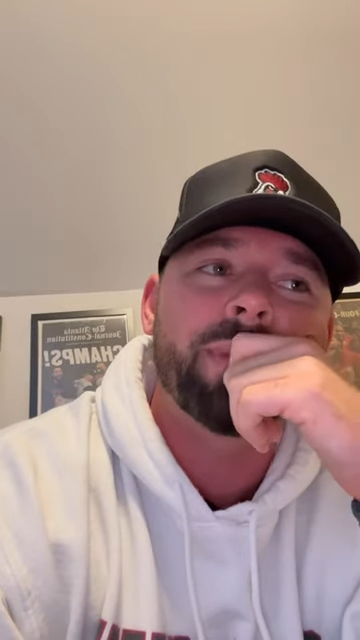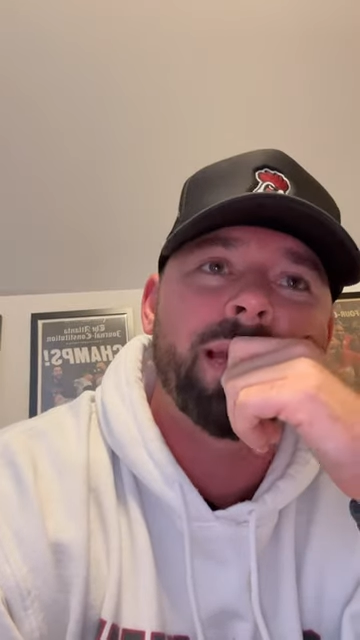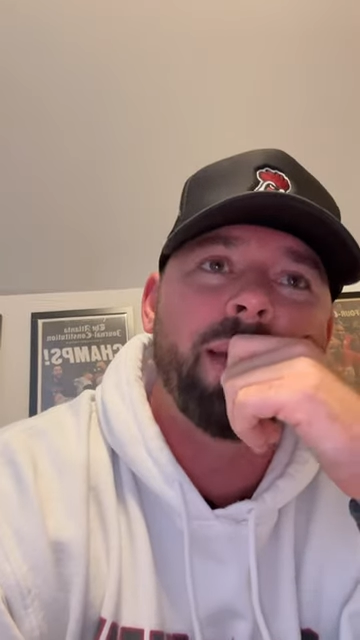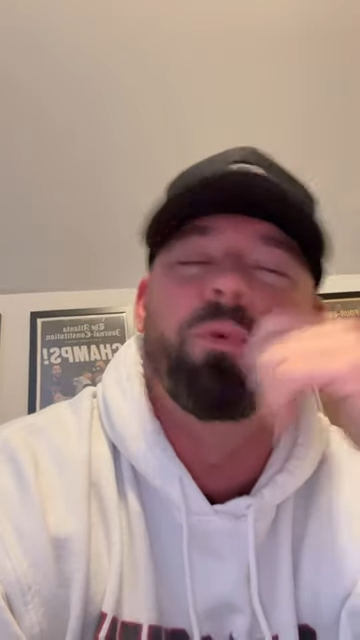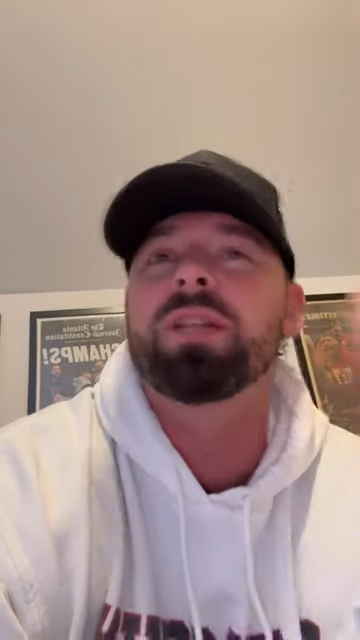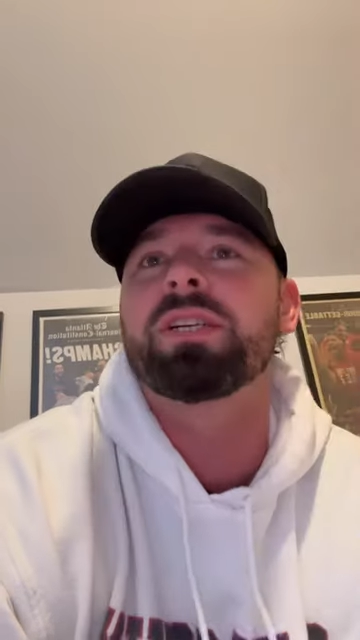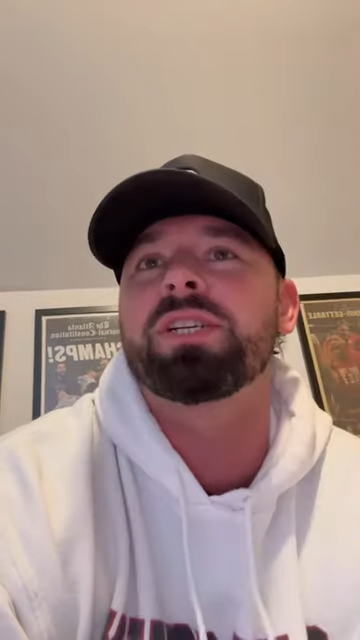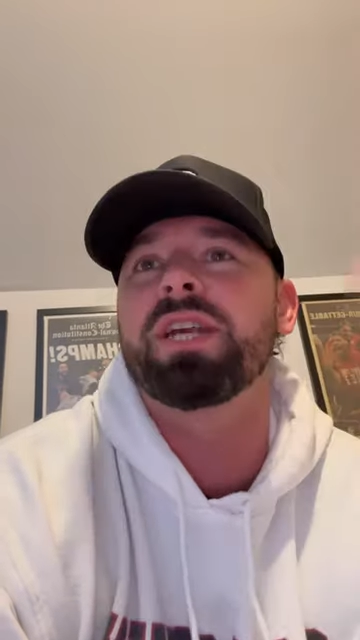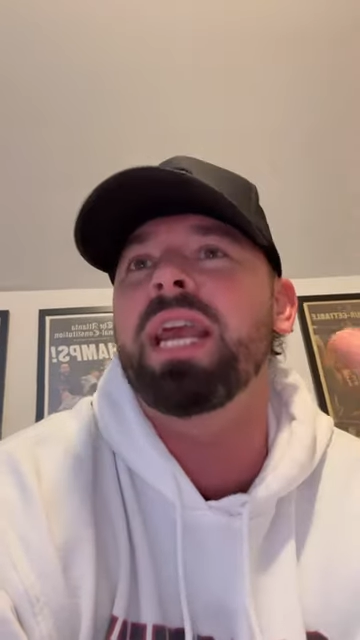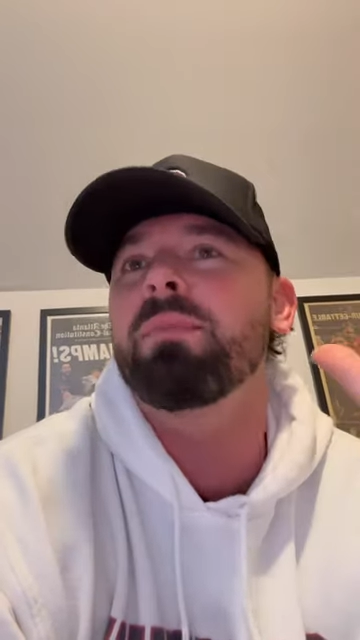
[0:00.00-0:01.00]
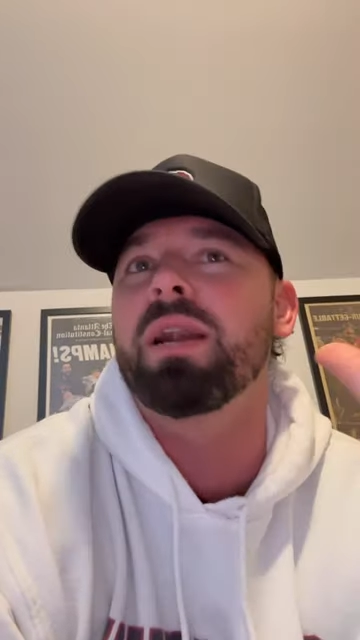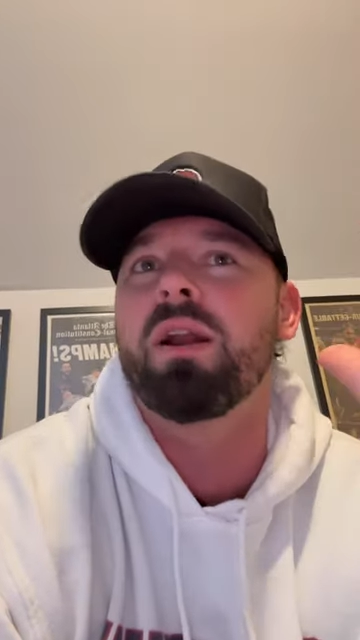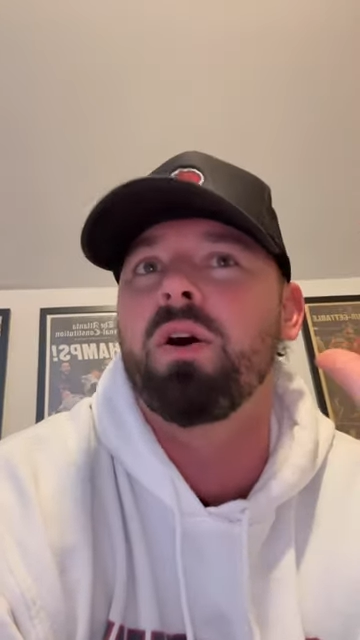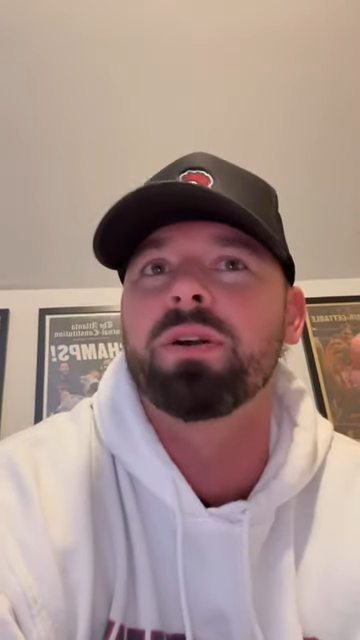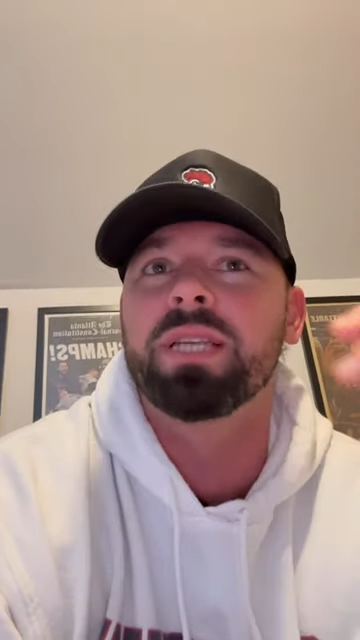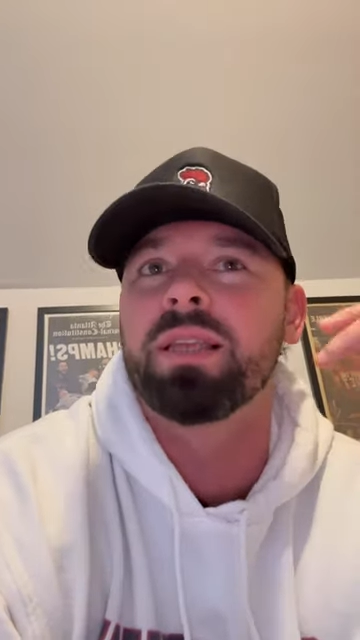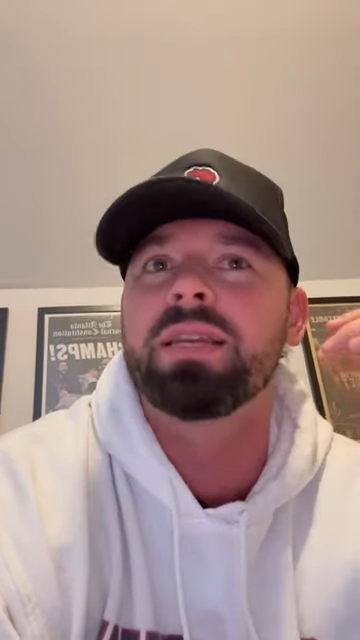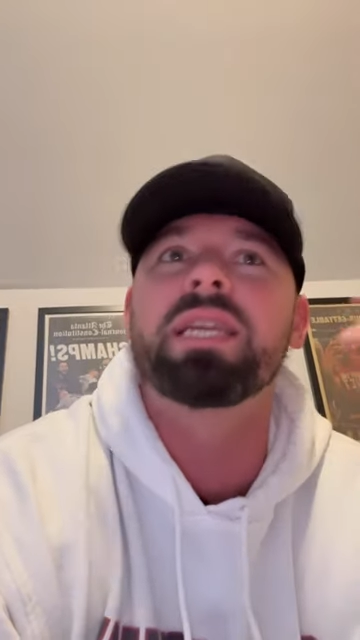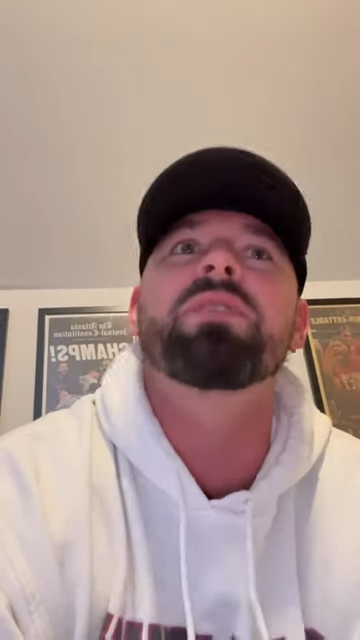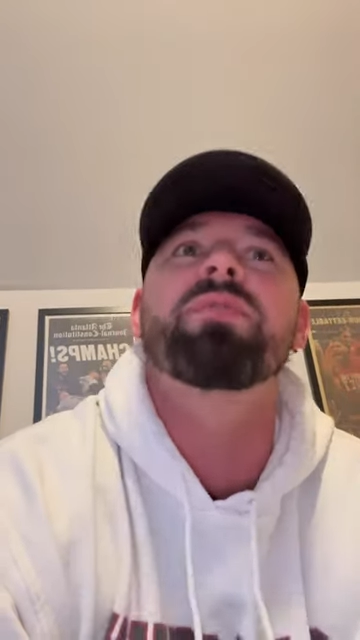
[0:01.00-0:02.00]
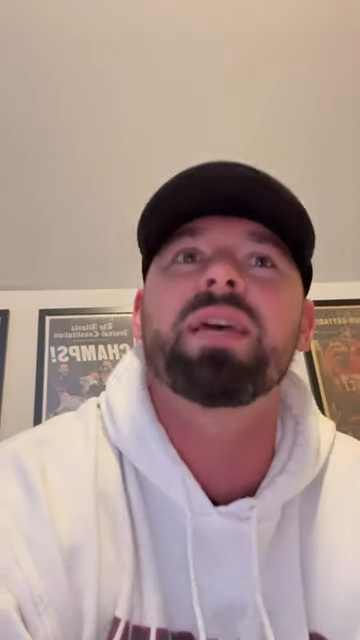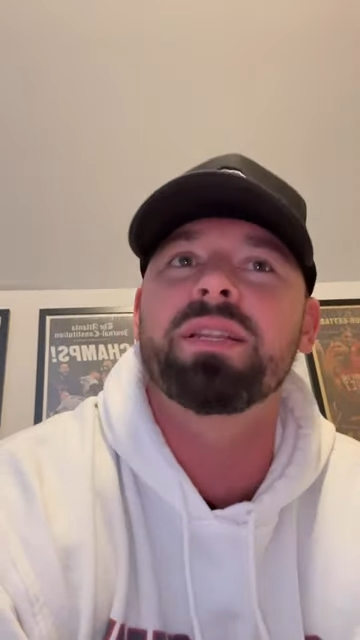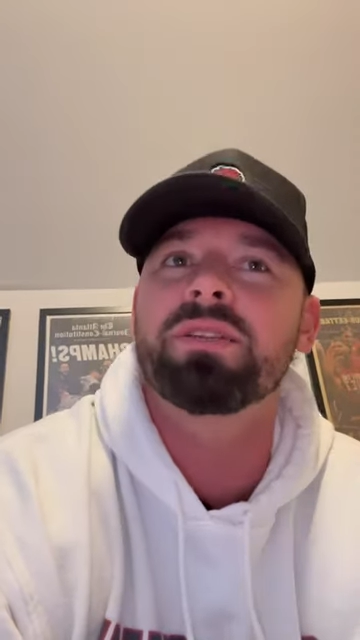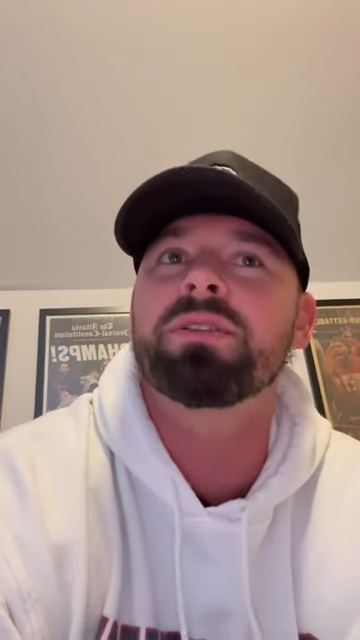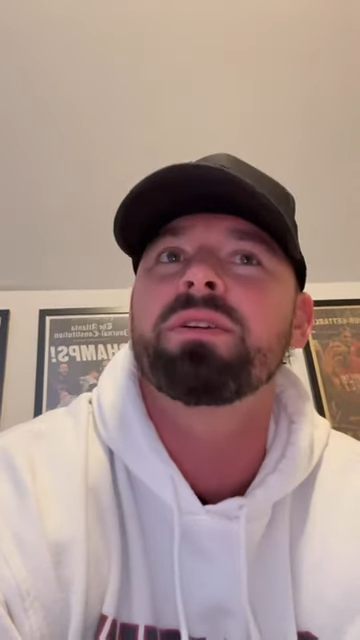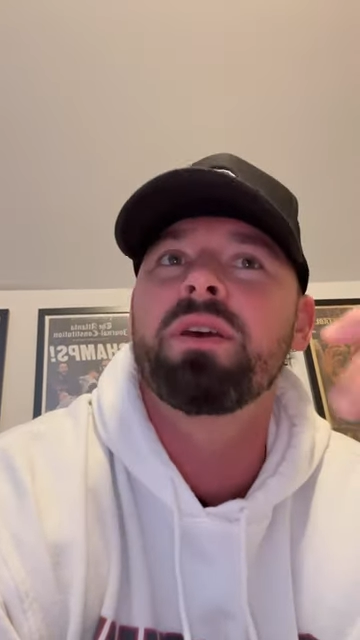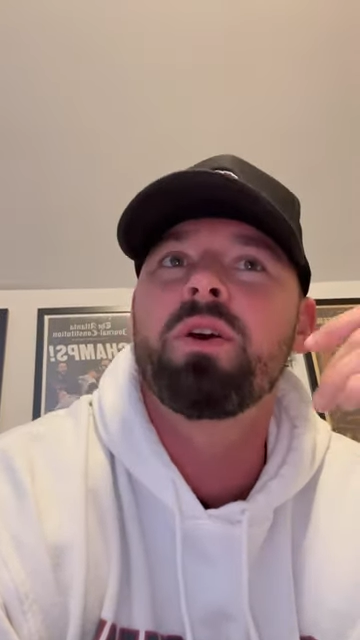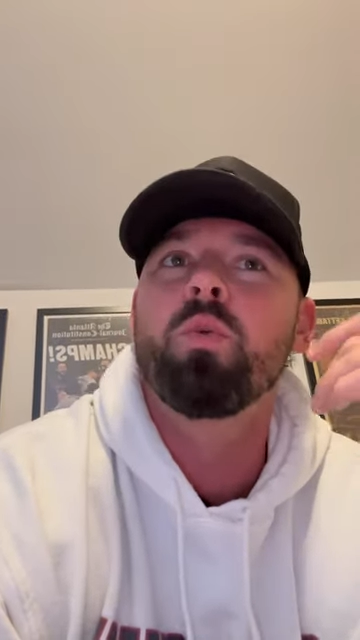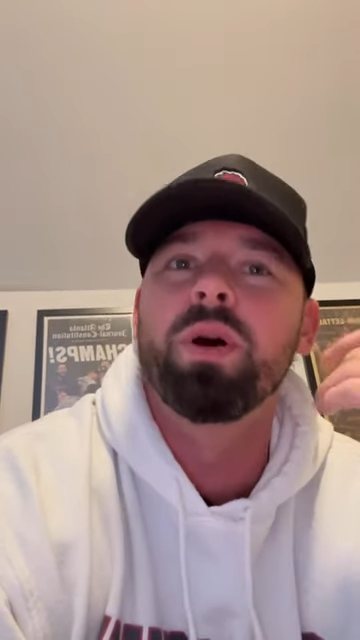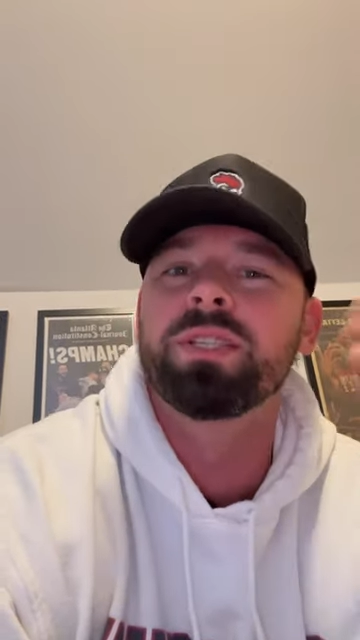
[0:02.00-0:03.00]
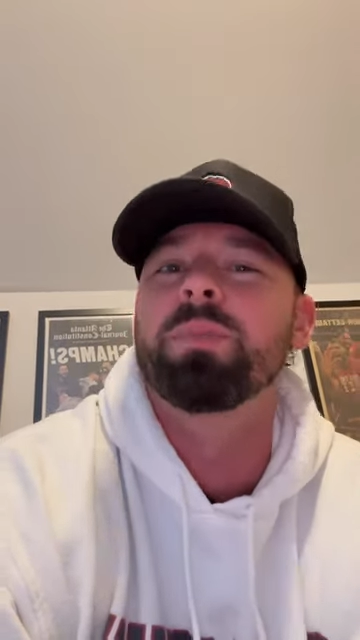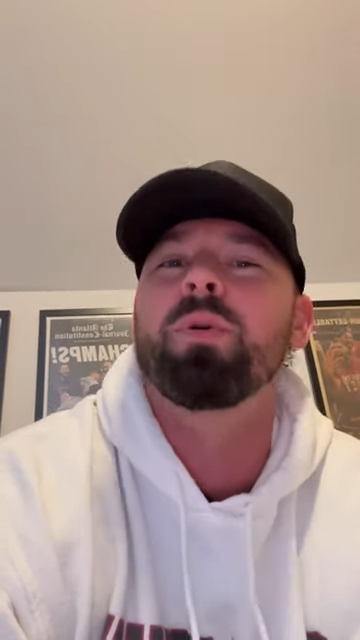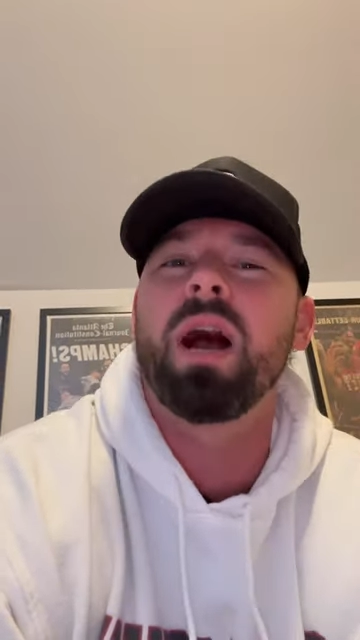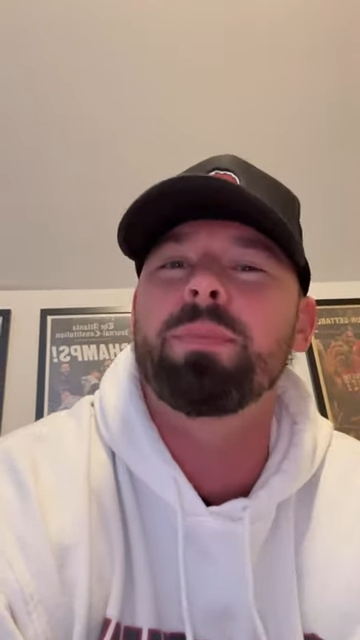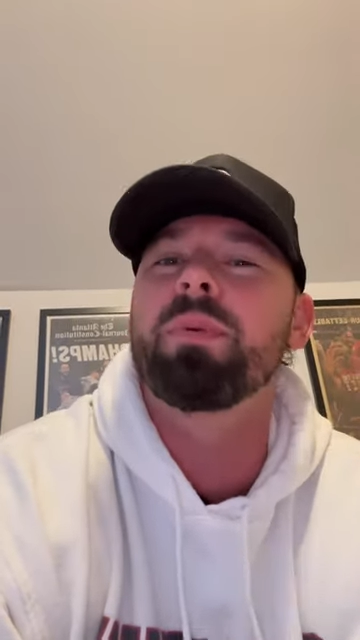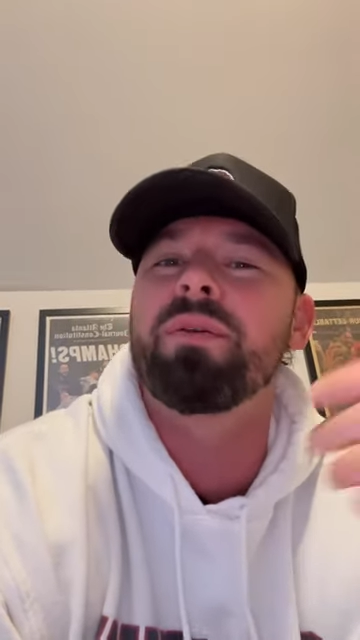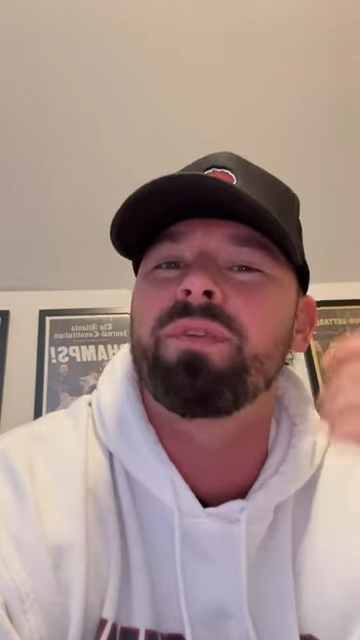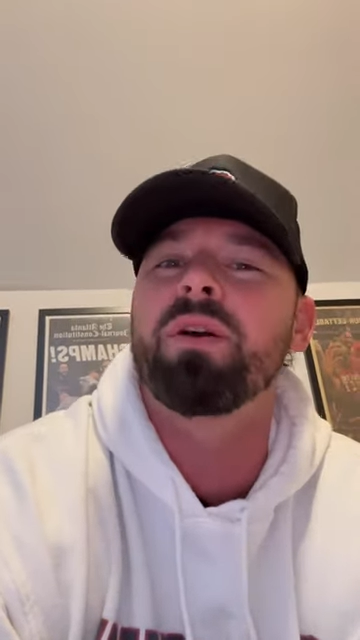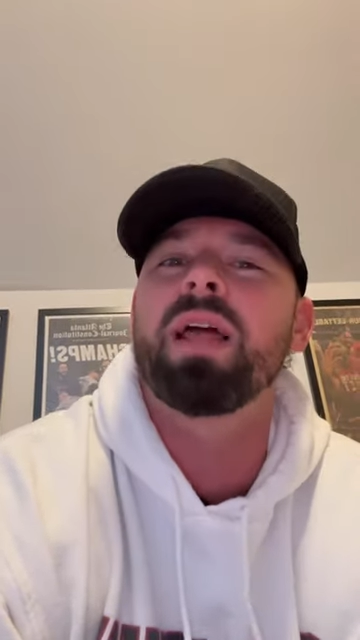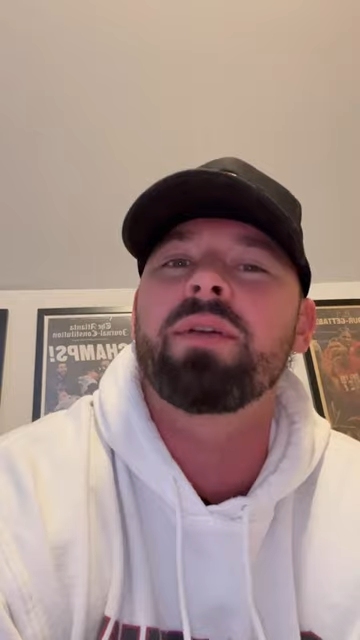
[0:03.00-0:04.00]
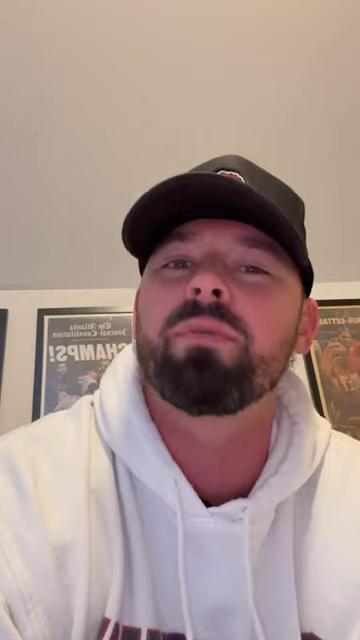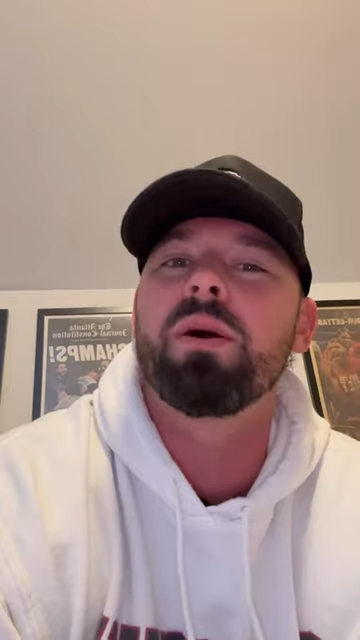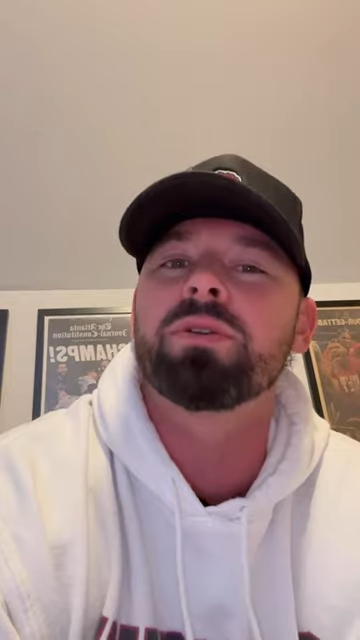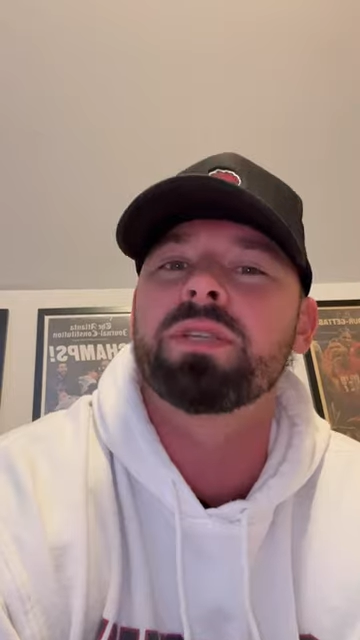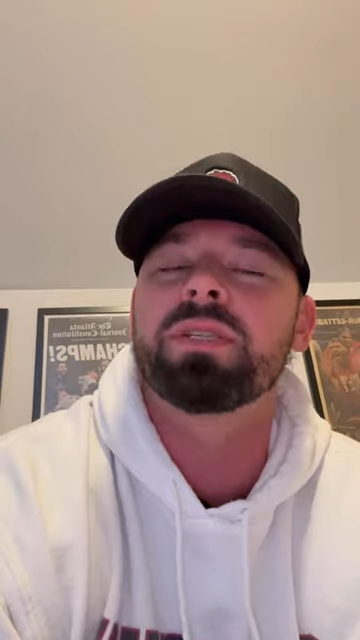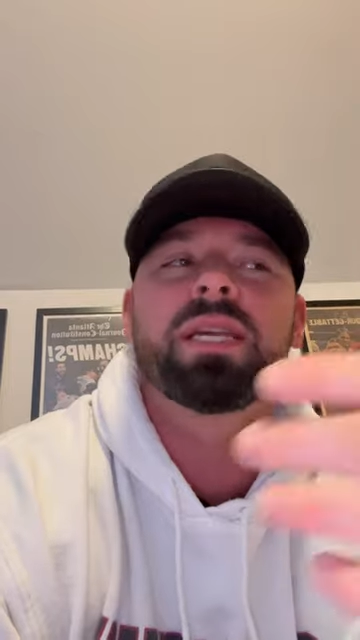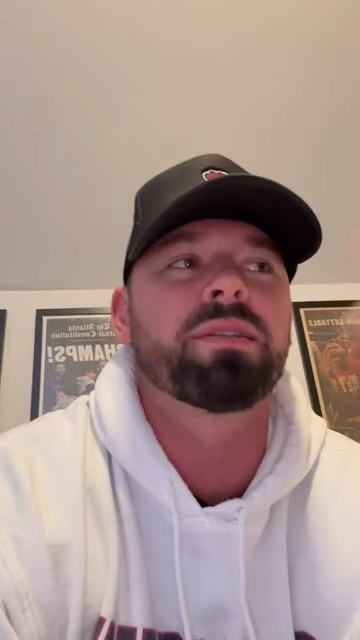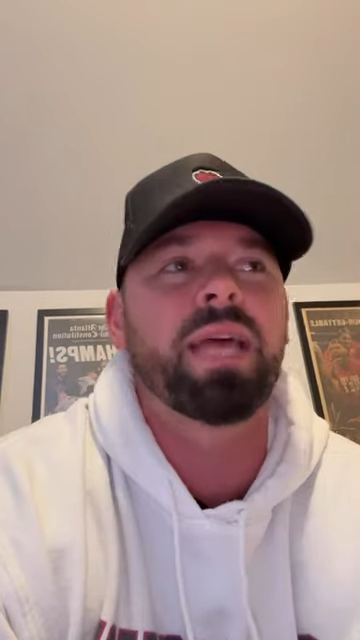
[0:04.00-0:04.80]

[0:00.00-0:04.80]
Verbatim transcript: And what's a shame in it all is that the defense was the problem it felt like for most of the season.